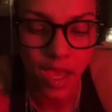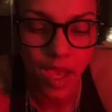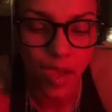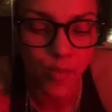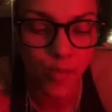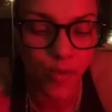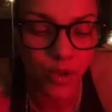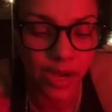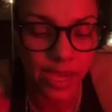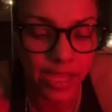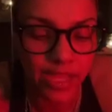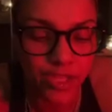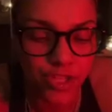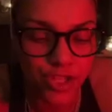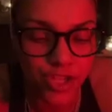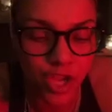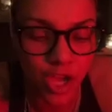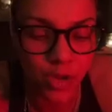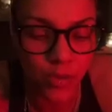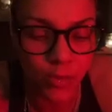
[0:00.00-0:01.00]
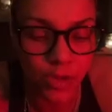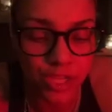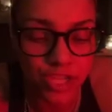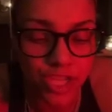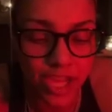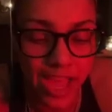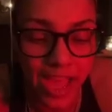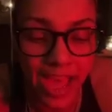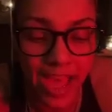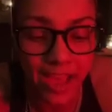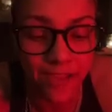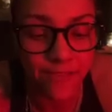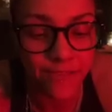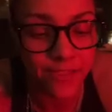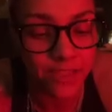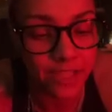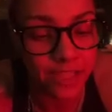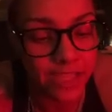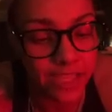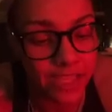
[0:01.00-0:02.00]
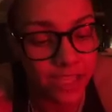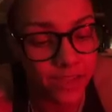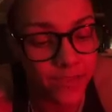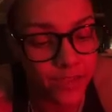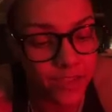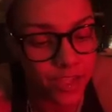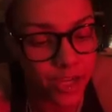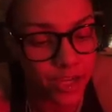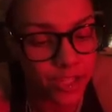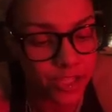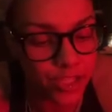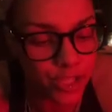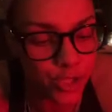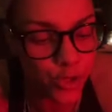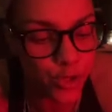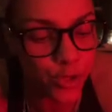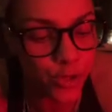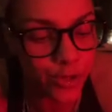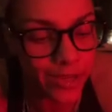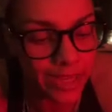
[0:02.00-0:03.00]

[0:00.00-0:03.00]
a branch on which half the leaves are still